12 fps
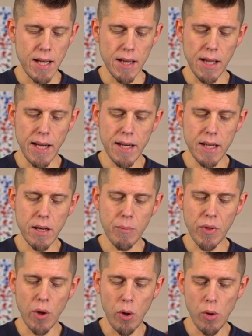lining up
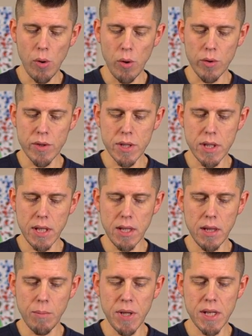the holes
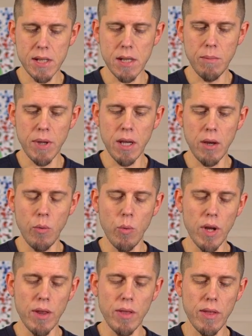in the PCB
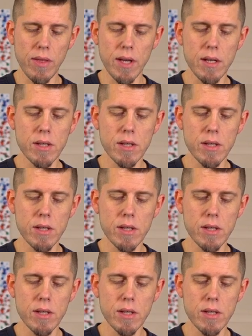with the